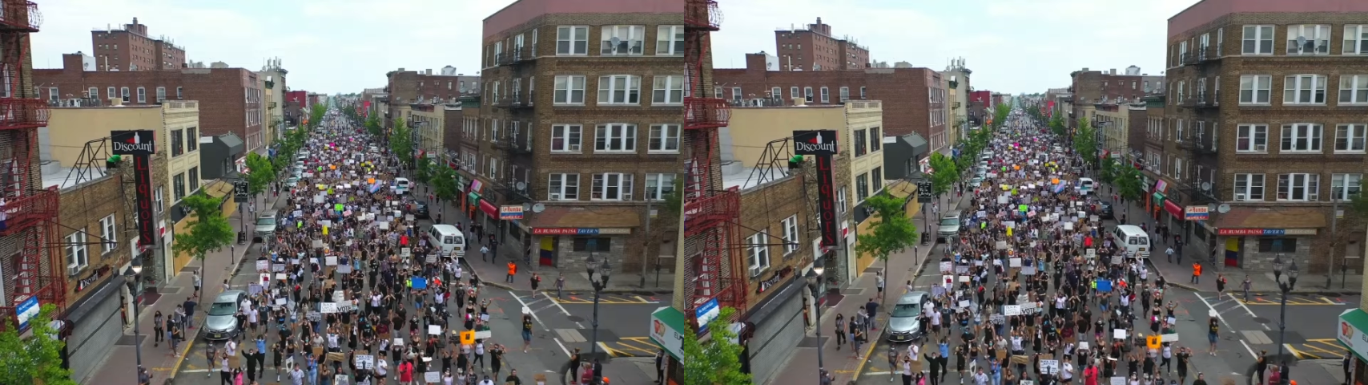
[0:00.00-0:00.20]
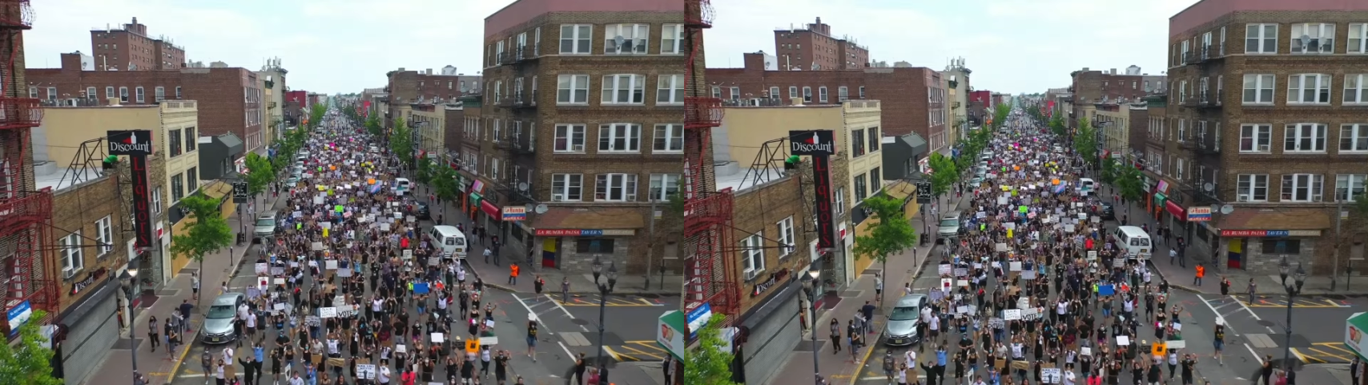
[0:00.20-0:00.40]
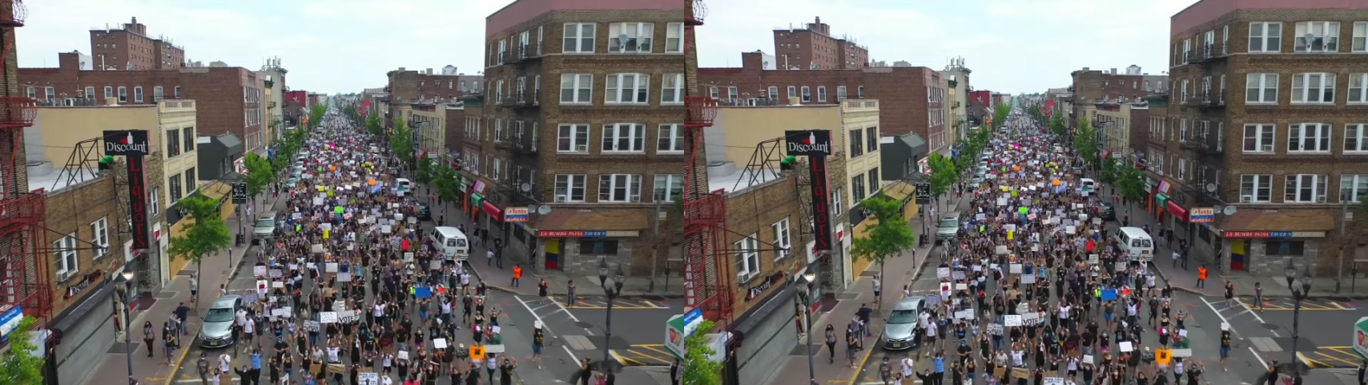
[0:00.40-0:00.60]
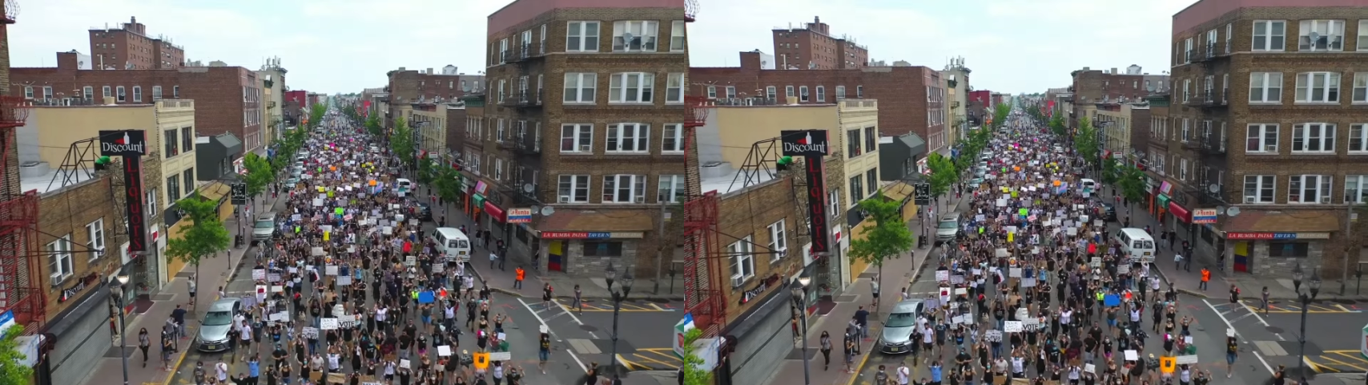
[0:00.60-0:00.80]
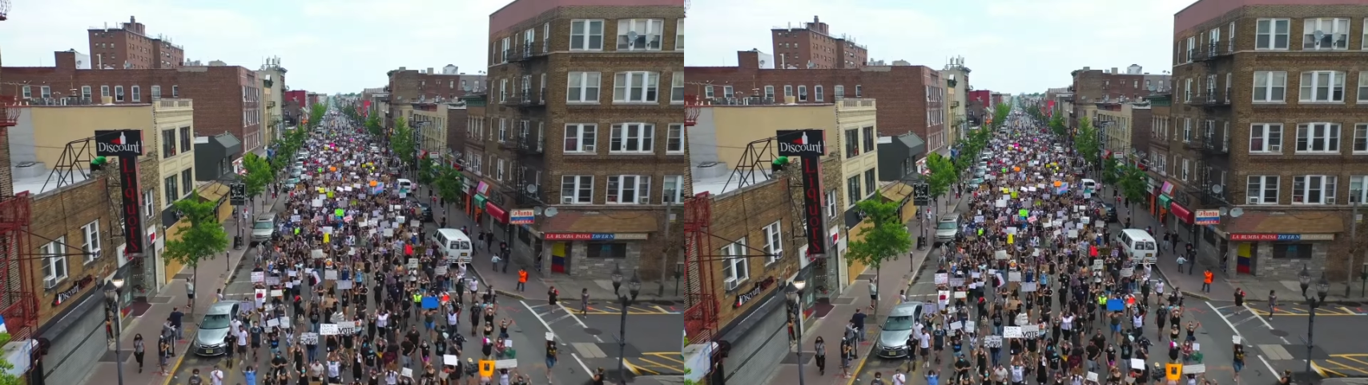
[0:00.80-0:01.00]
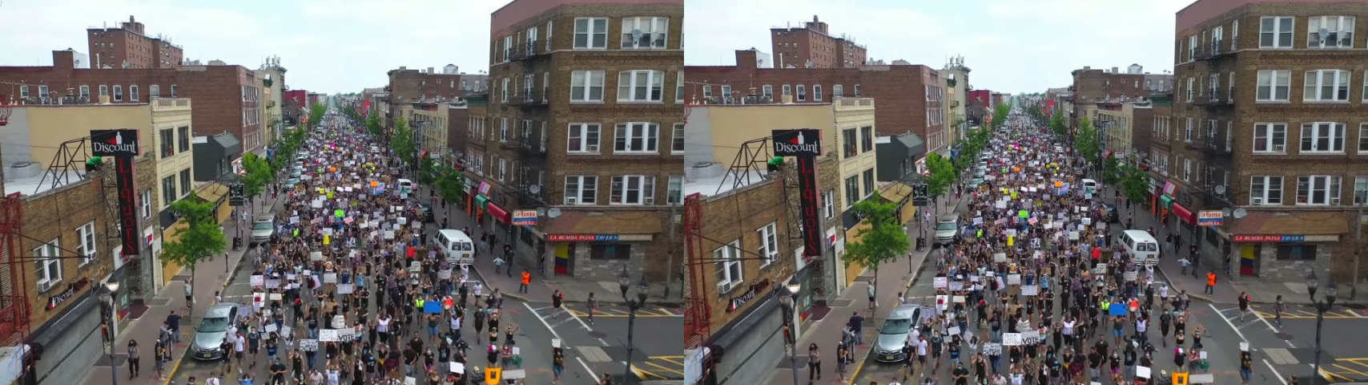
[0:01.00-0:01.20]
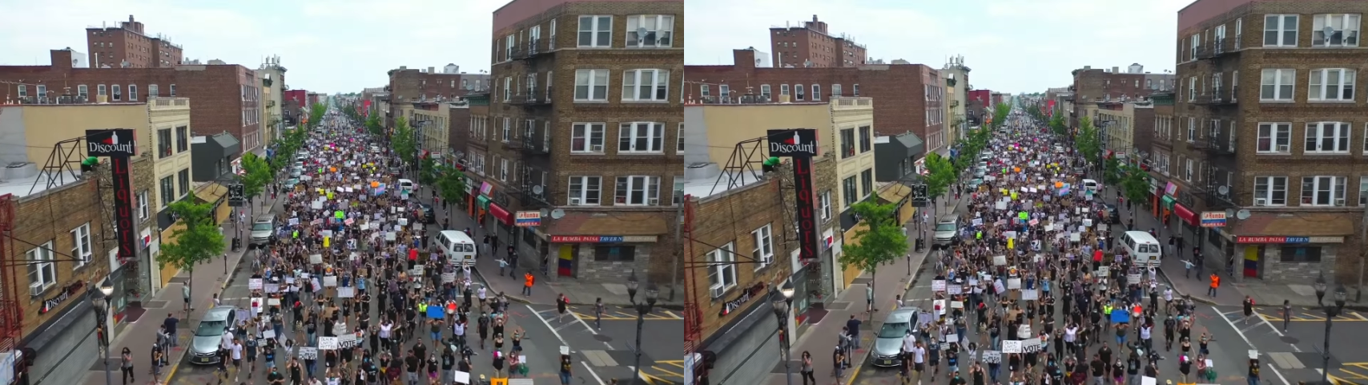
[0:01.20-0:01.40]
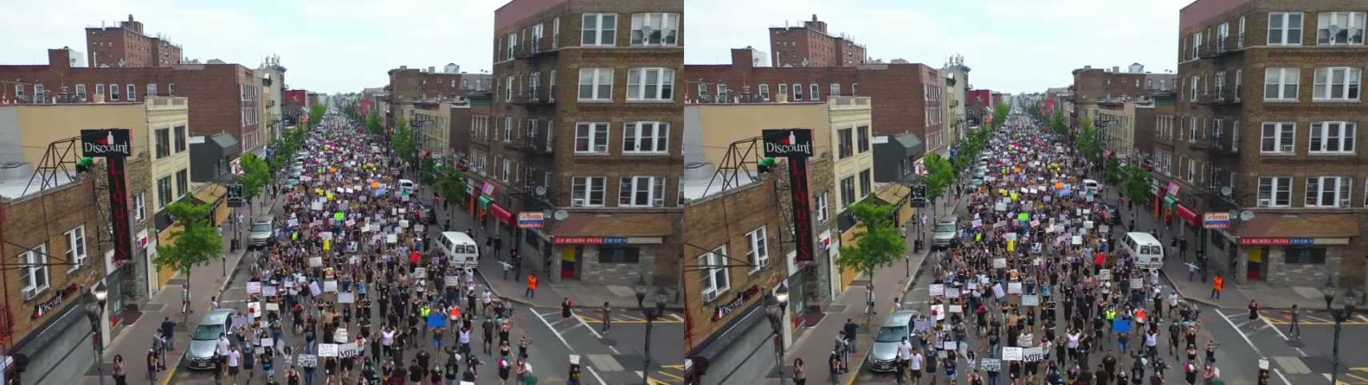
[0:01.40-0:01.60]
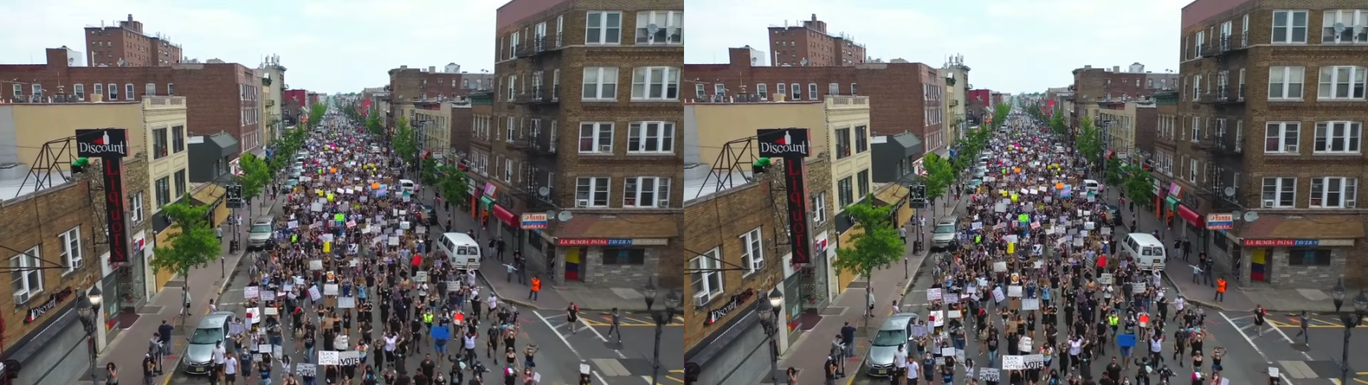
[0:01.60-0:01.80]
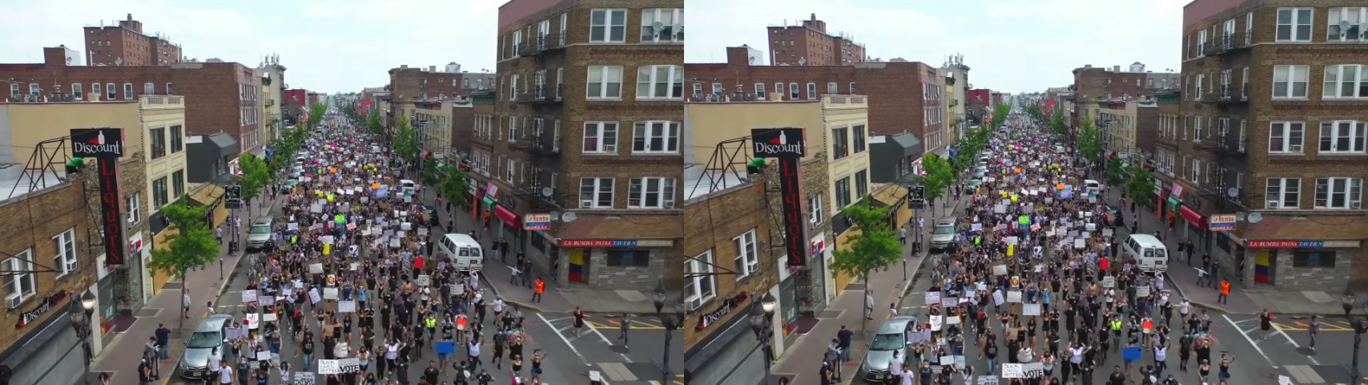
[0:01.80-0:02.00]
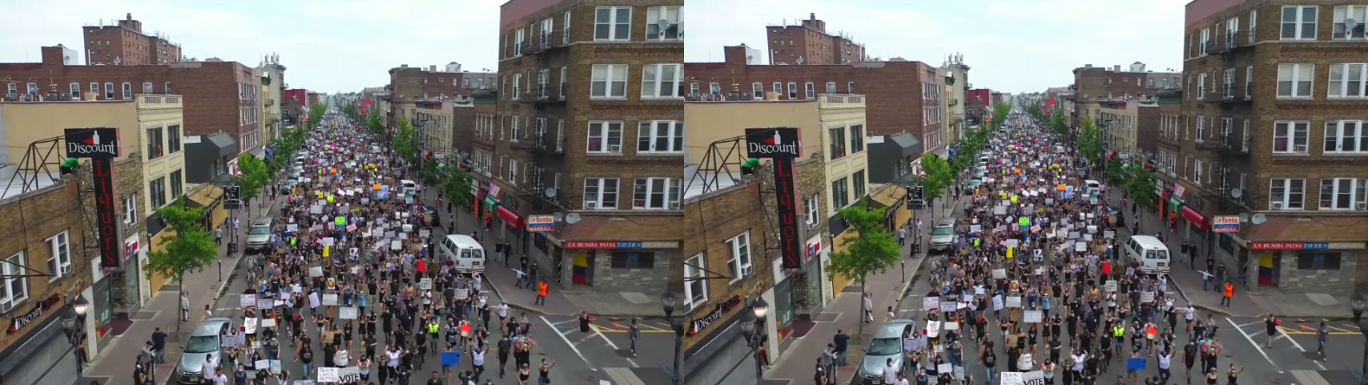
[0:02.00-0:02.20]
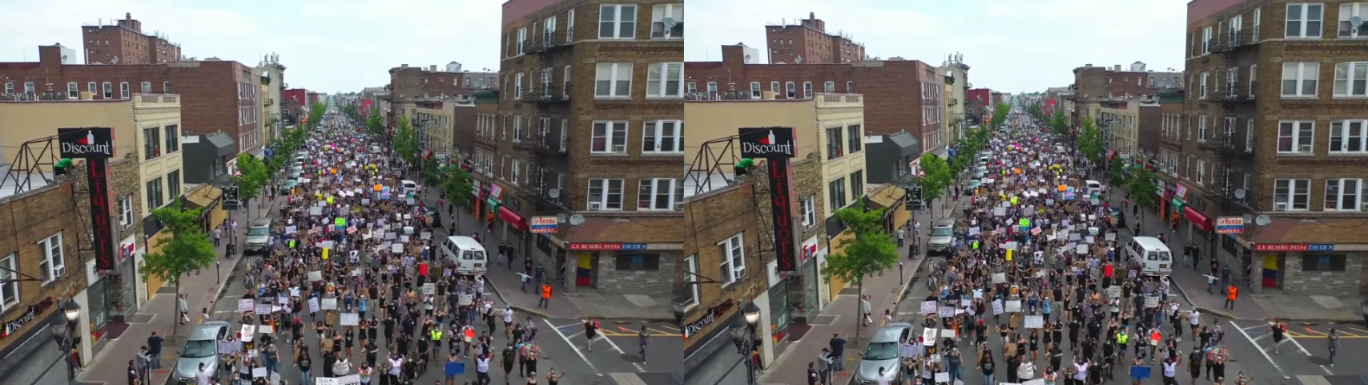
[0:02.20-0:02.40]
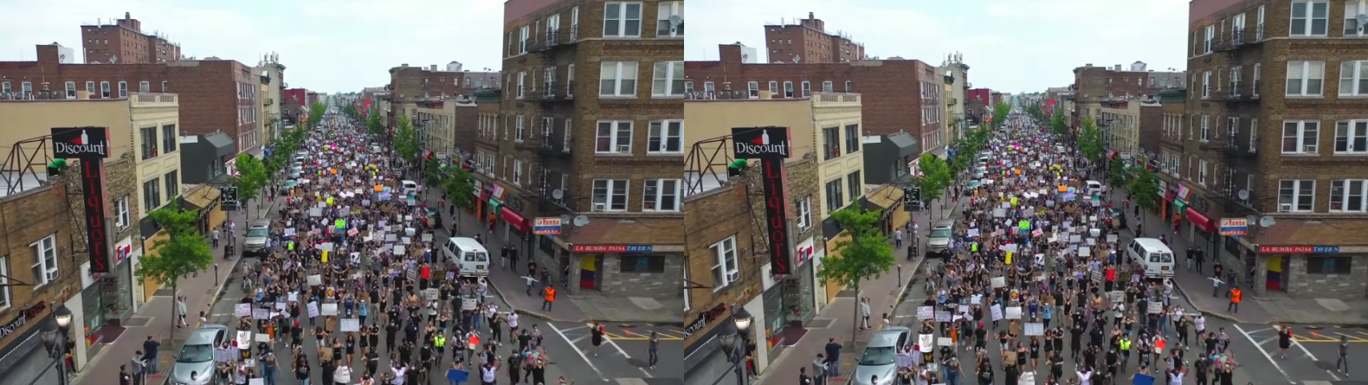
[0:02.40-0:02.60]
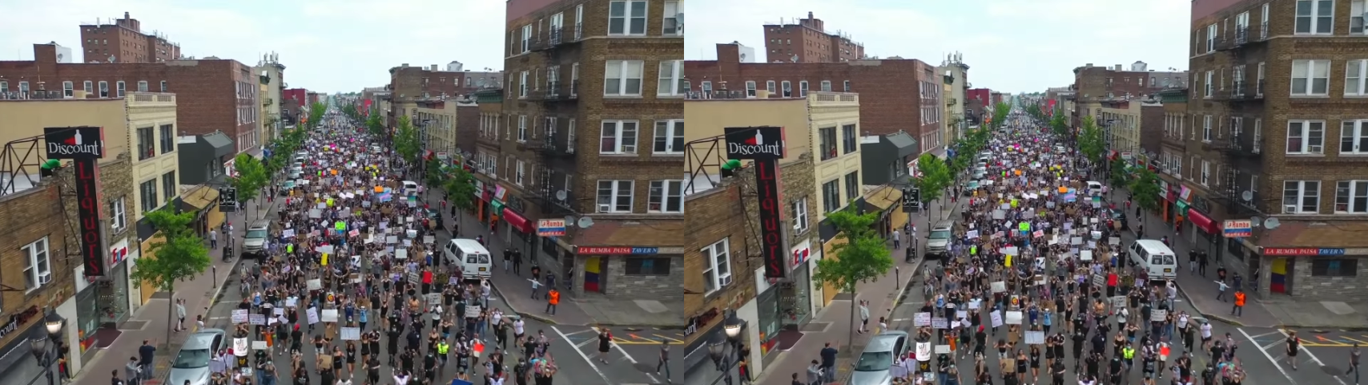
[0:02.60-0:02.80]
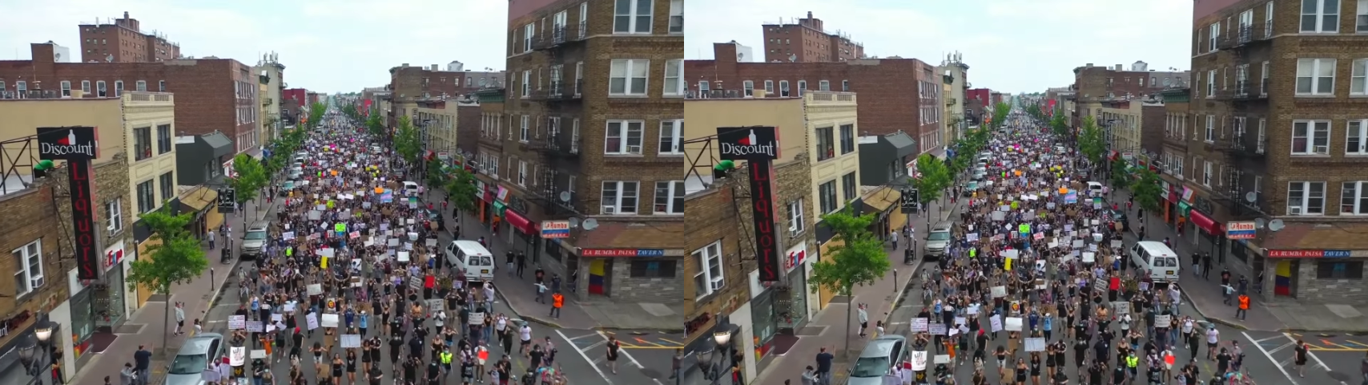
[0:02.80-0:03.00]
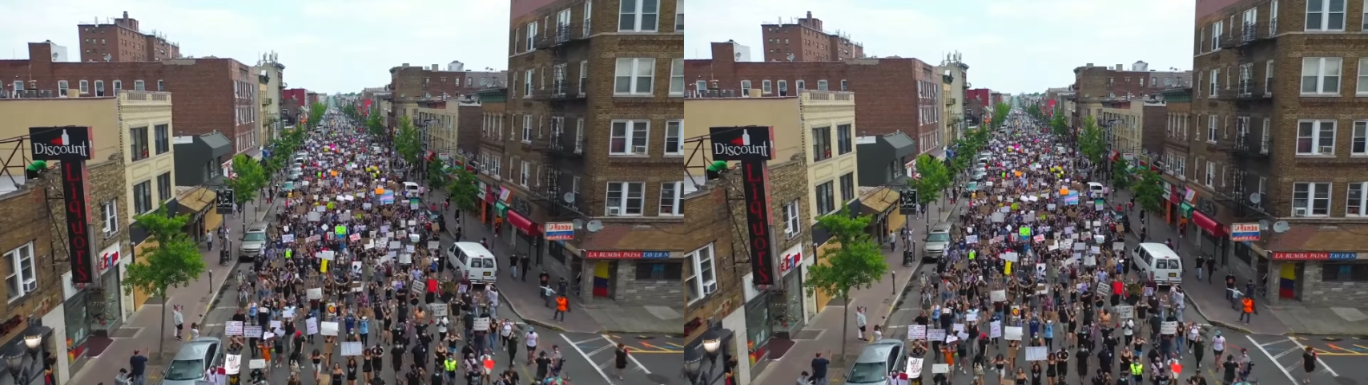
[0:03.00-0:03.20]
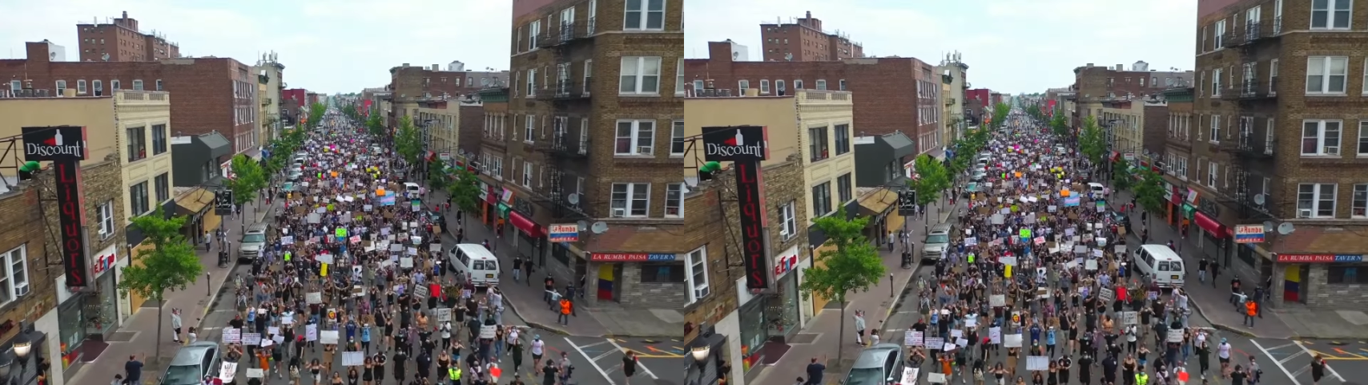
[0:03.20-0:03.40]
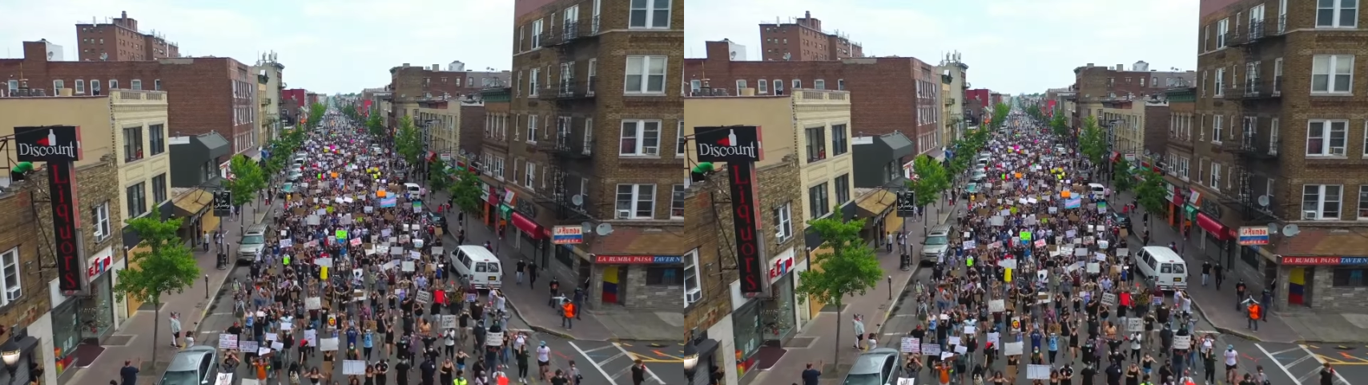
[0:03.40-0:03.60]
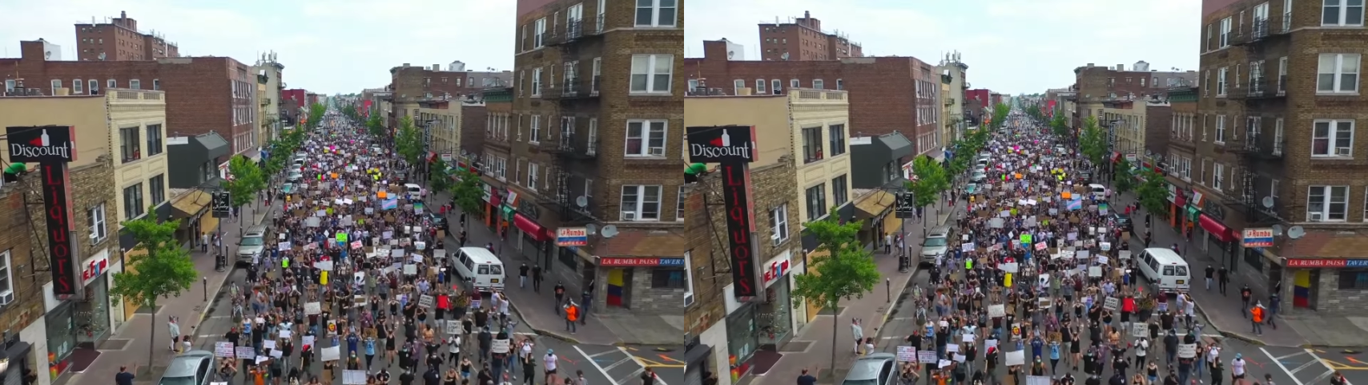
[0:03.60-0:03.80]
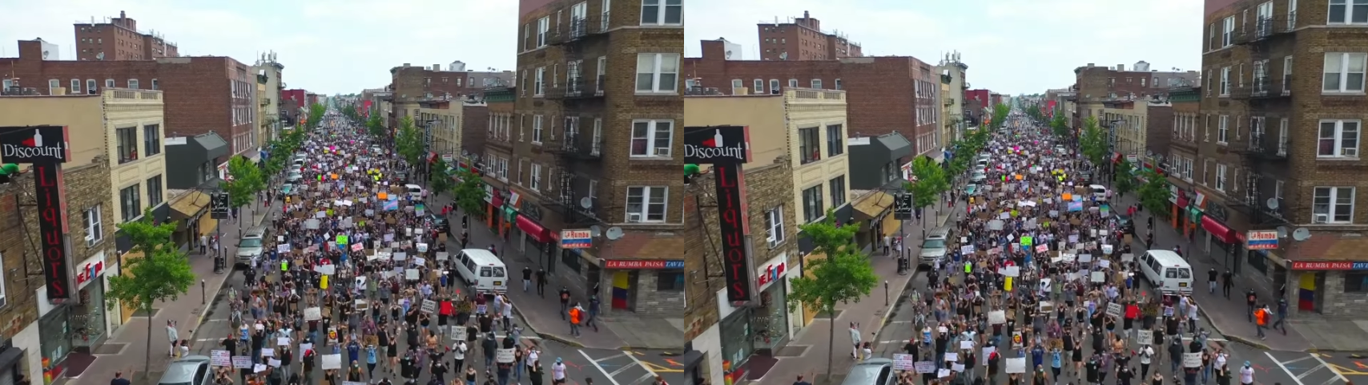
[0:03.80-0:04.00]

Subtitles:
[unreadable: no face in view]